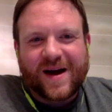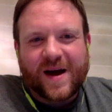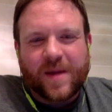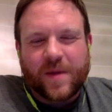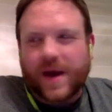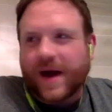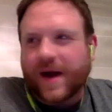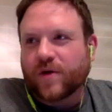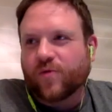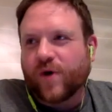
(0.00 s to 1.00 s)
an
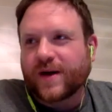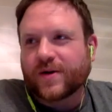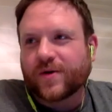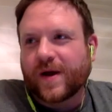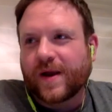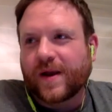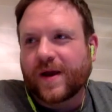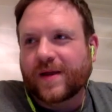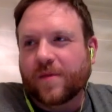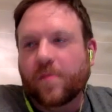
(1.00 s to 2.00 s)
Irish writer, and
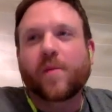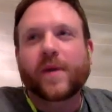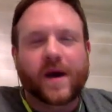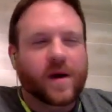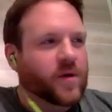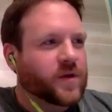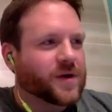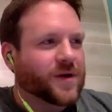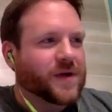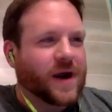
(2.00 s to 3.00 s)
at the moment I'm on the
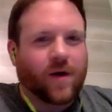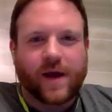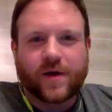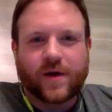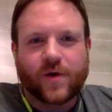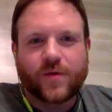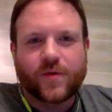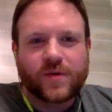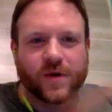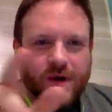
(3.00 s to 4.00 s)
South Carolina
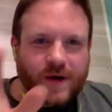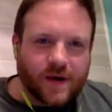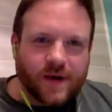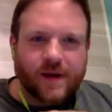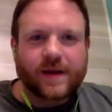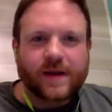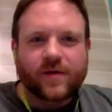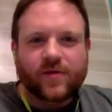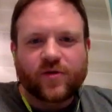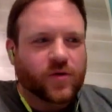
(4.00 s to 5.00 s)
coast.
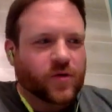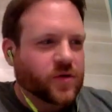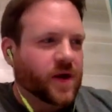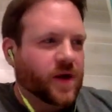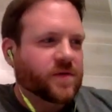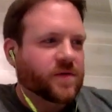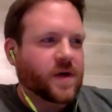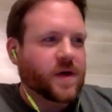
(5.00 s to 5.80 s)
Let's introduce ourselves.